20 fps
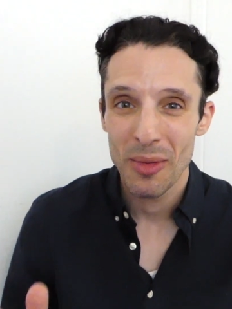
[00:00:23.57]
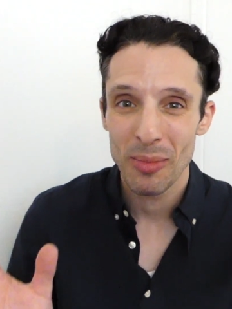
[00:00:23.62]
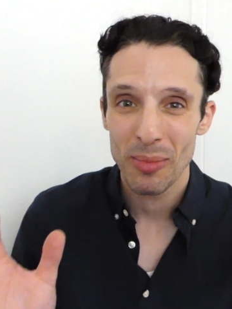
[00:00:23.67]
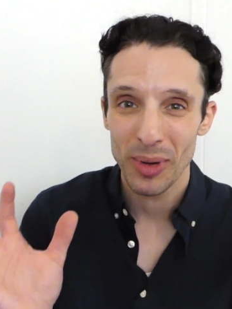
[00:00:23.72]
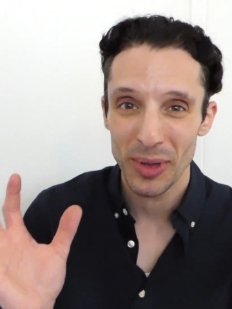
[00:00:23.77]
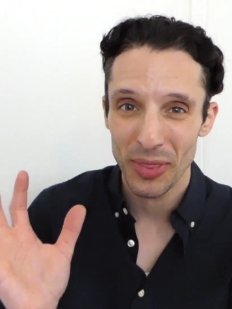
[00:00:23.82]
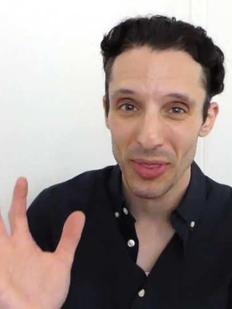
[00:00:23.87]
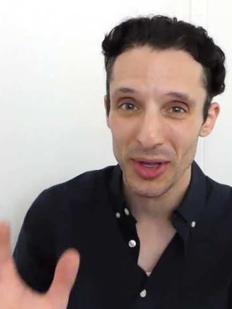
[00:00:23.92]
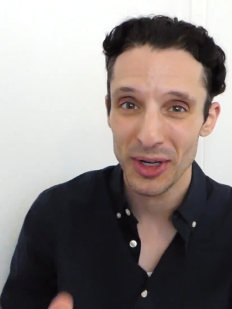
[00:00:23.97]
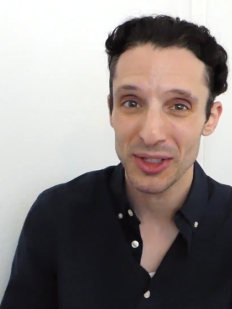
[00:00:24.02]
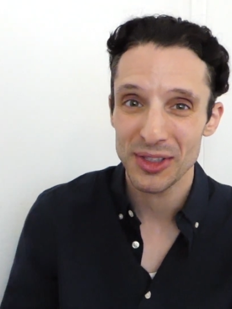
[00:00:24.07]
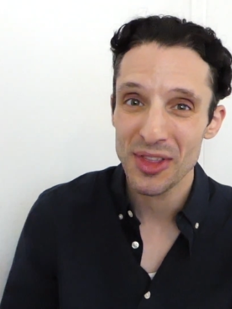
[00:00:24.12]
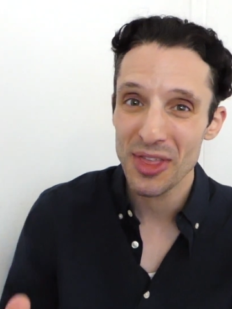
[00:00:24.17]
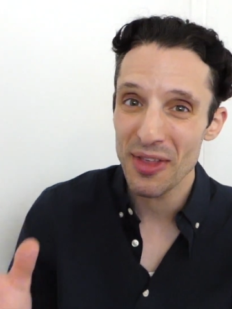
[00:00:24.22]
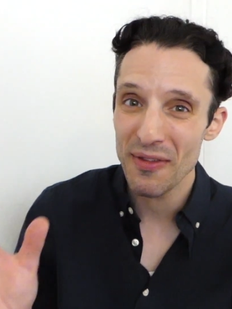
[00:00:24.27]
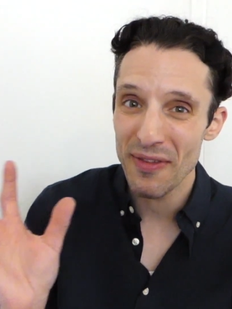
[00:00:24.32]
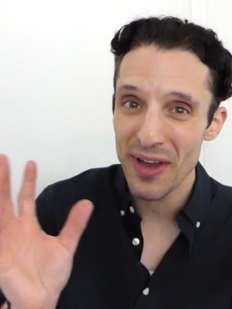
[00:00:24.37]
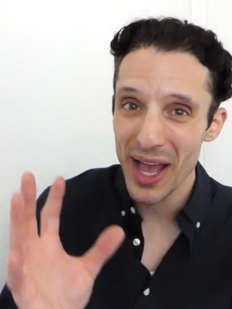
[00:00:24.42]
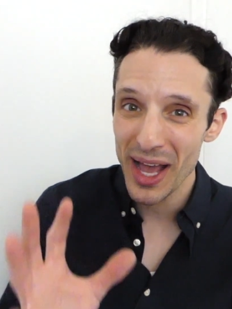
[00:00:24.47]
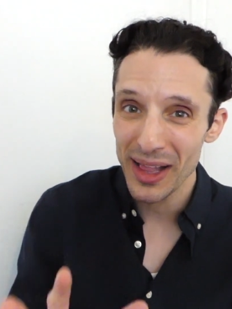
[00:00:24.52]
But there's
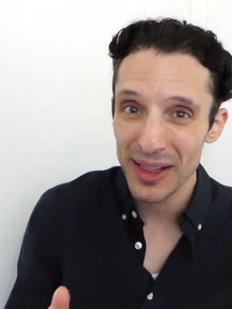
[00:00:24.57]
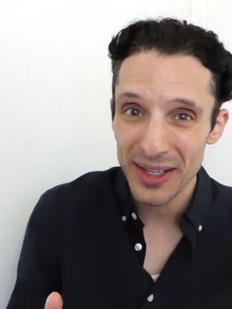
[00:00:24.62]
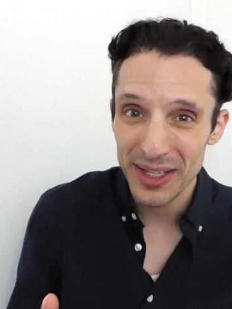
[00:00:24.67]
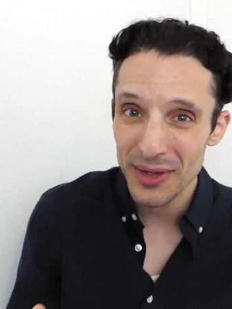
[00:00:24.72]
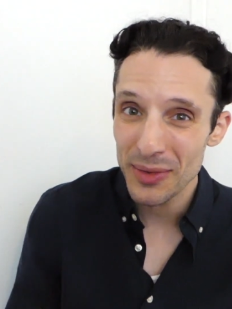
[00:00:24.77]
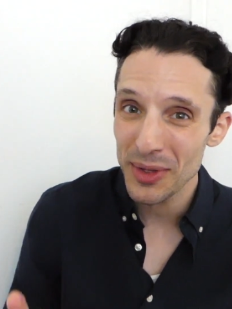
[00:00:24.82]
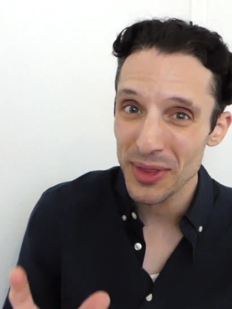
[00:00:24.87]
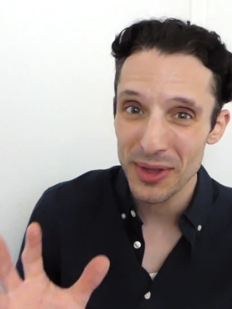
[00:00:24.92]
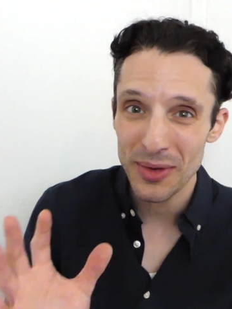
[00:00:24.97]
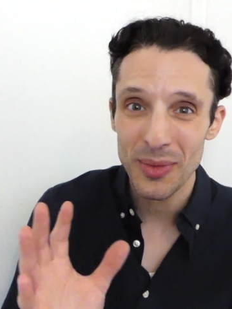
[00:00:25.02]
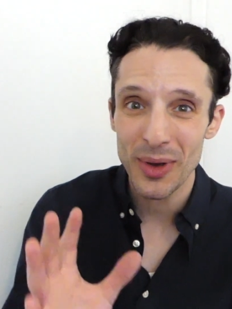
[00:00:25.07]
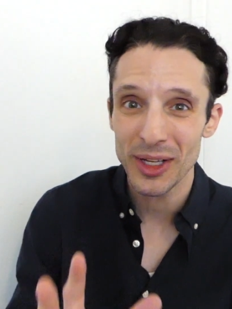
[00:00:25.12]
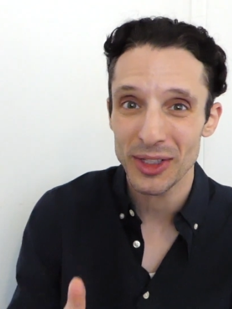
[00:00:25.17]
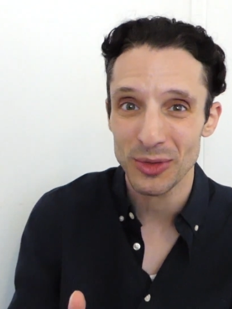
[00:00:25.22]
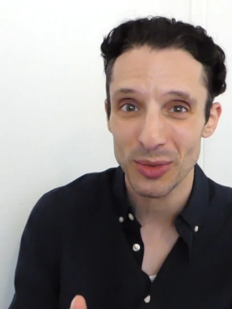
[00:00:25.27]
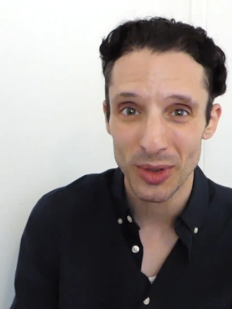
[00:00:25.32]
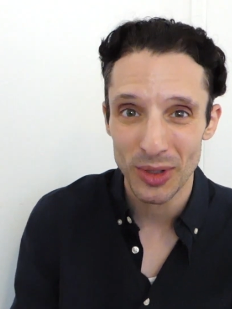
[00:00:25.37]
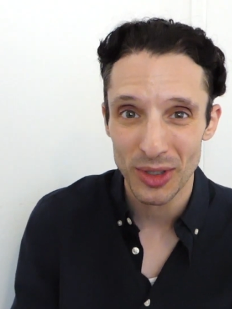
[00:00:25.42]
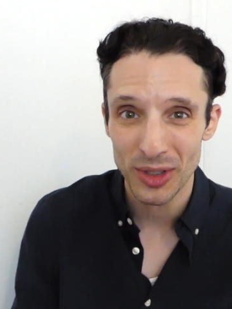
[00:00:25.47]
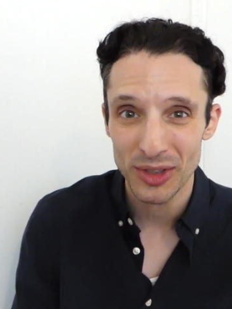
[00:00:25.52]
the valley within
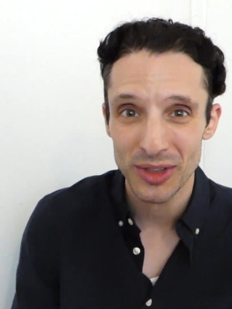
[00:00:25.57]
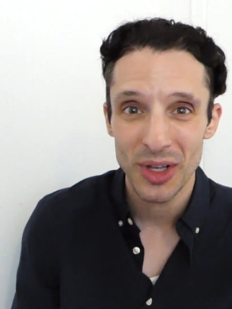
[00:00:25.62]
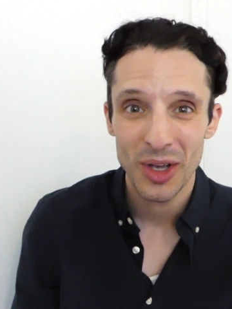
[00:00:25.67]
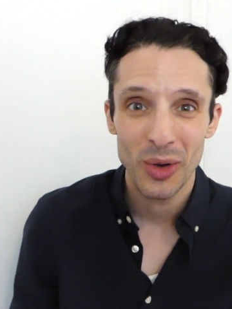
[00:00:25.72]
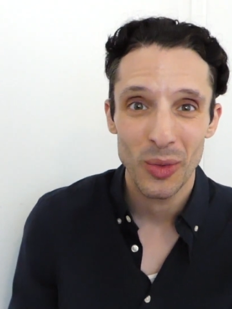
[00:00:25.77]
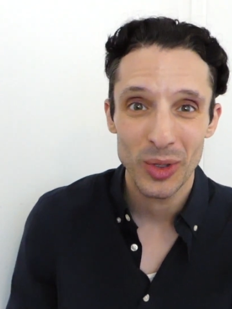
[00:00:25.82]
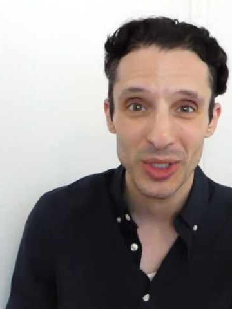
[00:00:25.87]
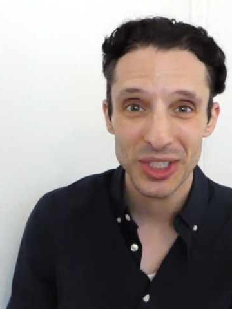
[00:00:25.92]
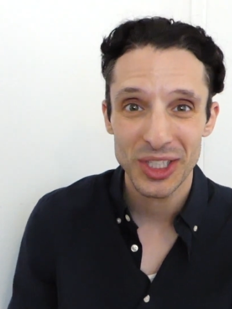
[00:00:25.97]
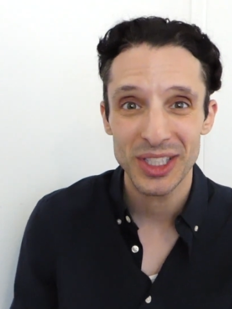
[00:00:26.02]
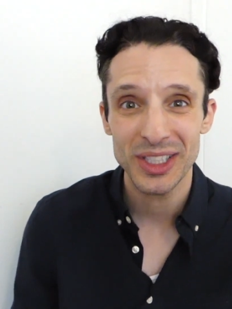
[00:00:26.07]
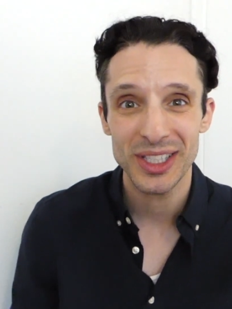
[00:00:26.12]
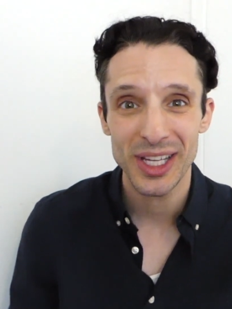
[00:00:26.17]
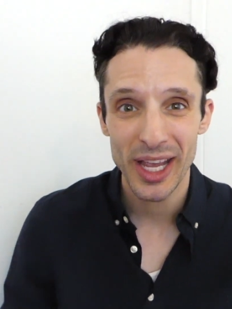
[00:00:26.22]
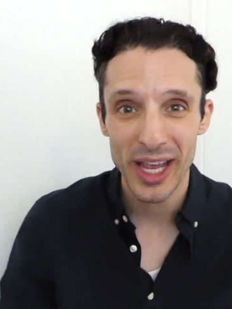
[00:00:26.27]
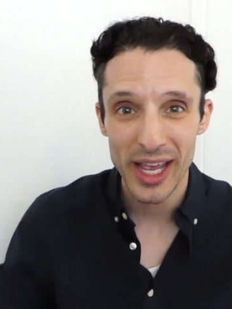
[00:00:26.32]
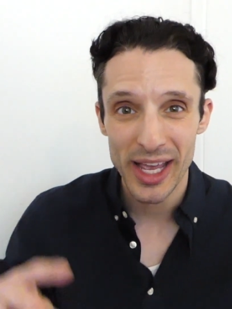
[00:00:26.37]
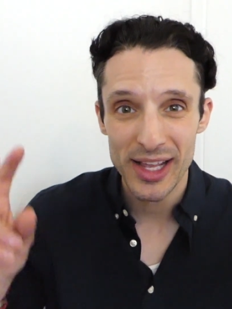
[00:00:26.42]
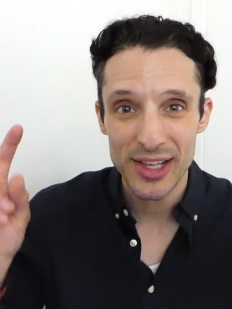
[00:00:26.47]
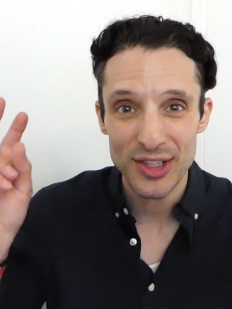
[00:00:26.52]
Westworld, which
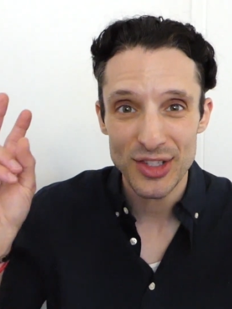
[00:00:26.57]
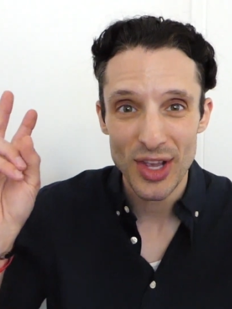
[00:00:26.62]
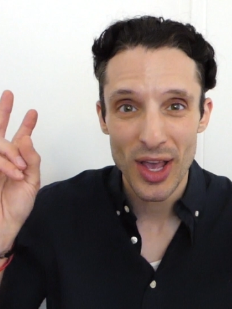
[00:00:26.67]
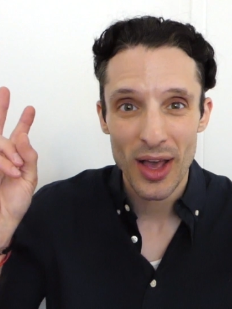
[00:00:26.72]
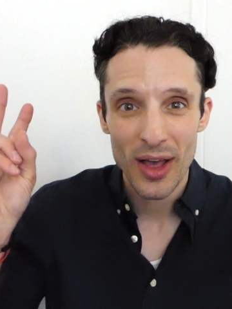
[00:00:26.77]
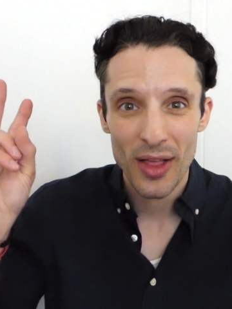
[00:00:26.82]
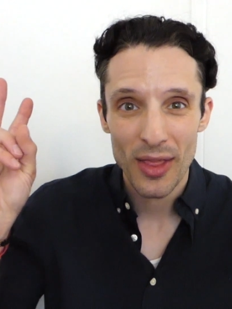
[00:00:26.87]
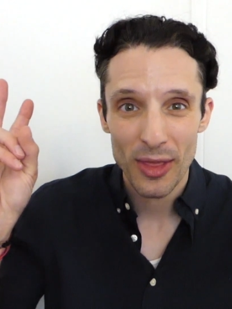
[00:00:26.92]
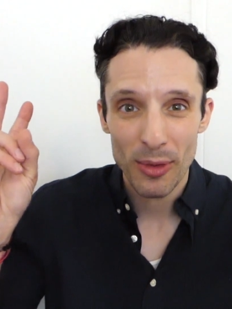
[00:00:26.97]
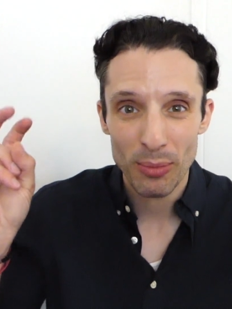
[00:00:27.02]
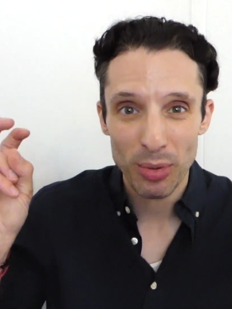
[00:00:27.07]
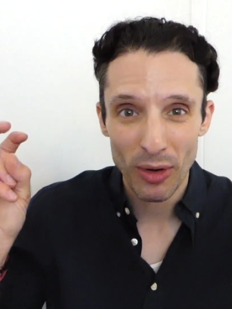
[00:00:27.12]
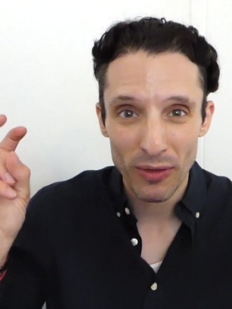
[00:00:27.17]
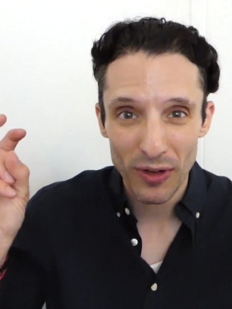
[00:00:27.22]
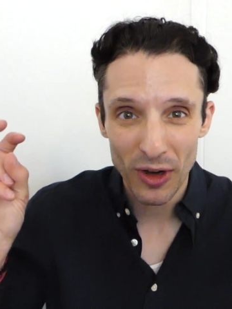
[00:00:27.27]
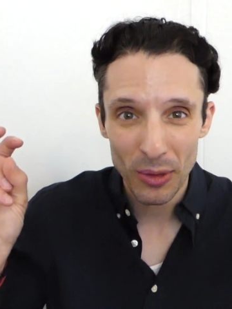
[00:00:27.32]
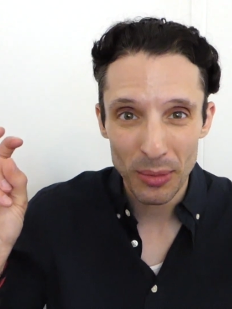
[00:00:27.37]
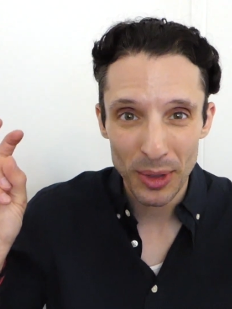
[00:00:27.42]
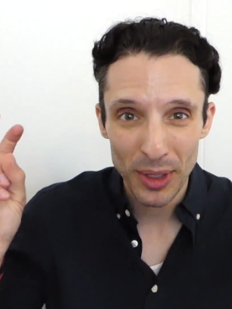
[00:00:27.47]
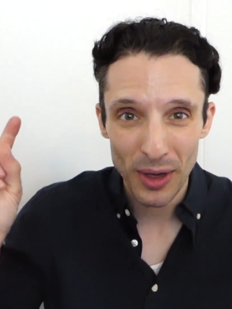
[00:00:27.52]
contains the
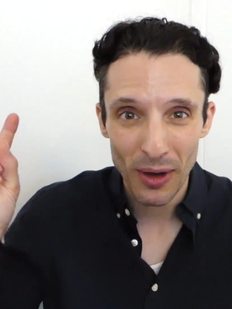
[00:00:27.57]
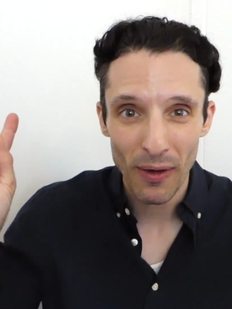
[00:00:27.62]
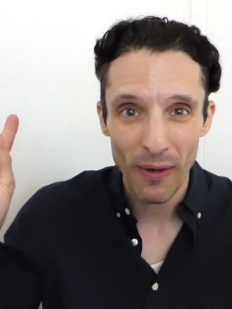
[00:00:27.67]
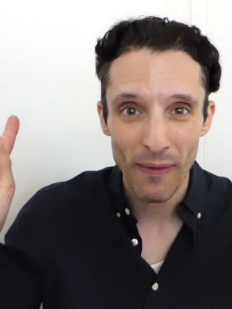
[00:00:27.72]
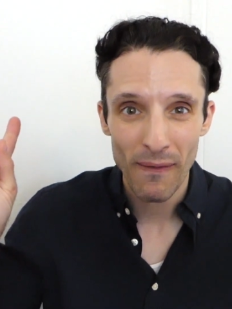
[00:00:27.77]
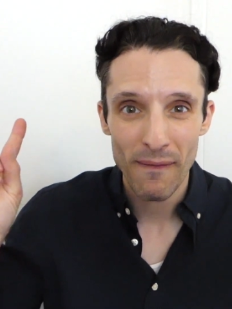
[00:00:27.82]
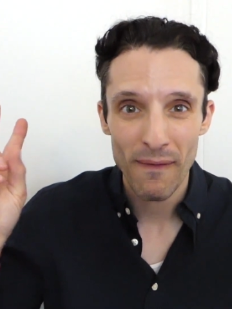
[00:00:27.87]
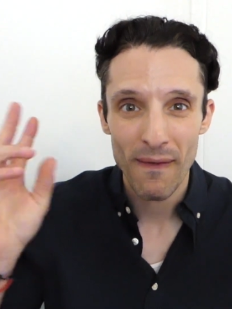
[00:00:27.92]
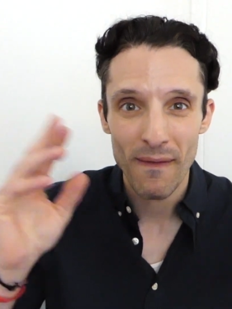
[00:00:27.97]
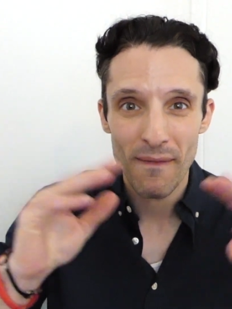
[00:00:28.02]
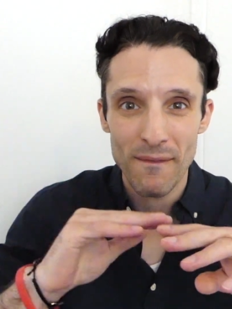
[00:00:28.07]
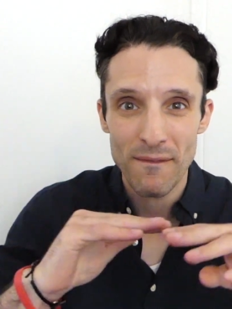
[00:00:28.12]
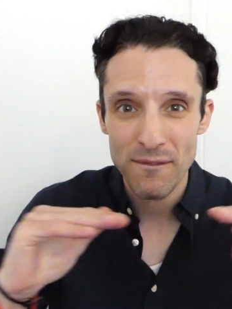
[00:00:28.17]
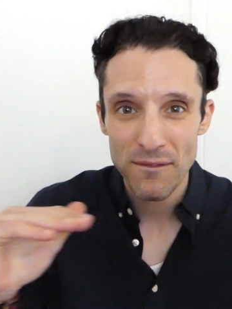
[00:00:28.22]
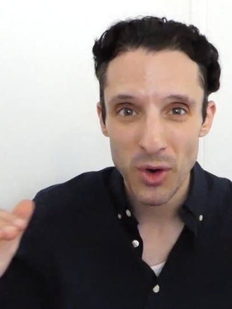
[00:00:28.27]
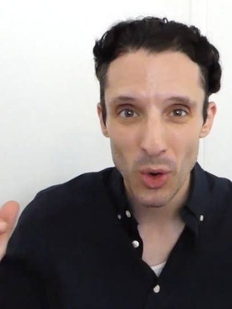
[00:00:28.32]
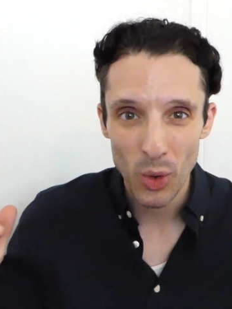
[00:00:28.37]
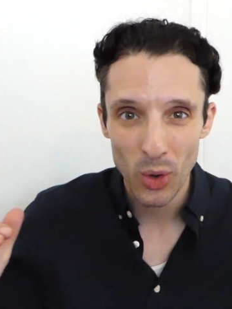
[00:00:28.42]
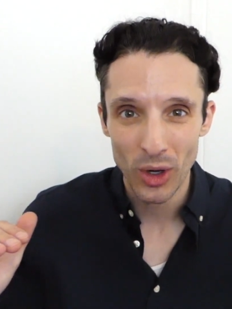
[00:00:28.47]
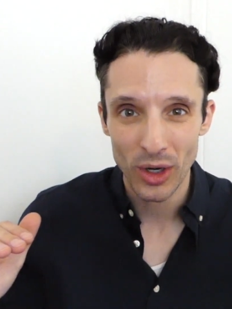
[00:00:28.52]
proverbial
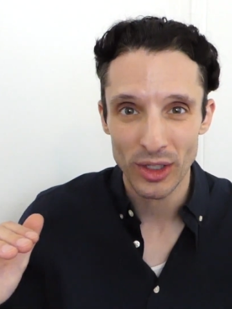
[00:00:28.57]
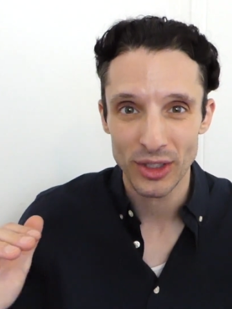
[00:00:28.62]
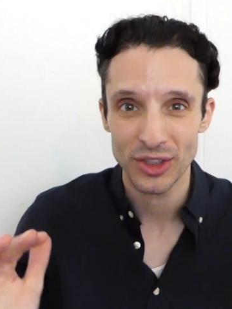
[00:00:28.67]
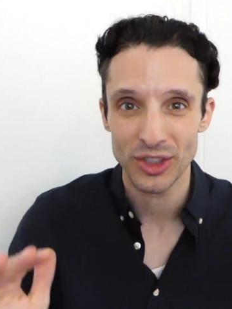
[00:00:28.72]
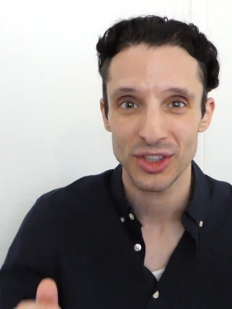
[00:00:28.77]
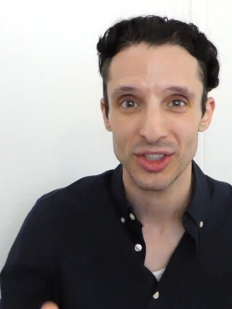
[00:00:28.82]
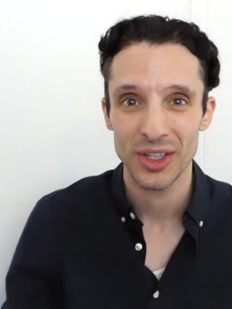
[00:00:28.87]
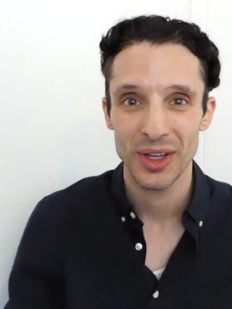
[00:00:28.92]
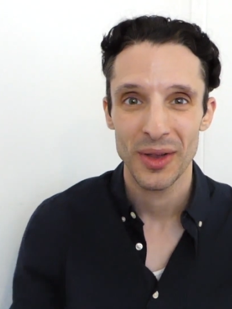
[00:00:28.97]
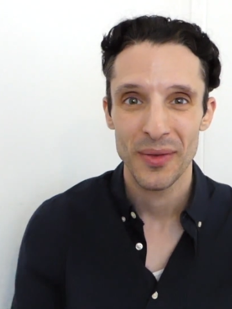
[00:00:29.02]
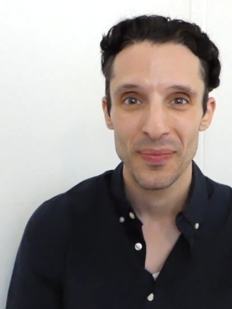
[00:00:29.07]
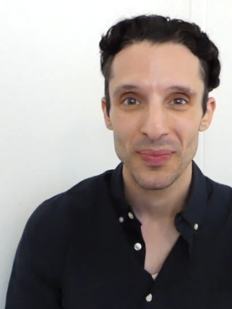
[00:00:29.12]
forge.